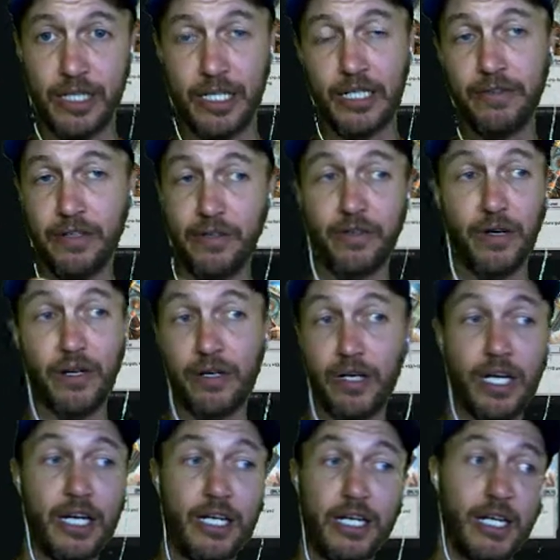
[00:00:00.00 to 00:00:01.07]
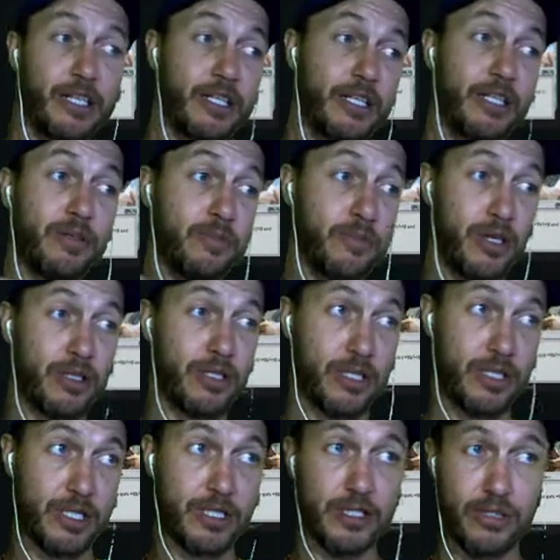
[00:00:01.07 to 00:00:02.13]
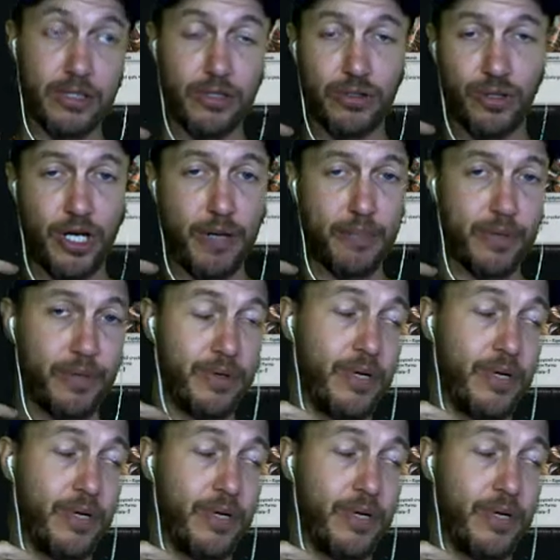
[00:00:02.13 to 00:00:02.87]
And if they've got any other little blockers, it's got Trample.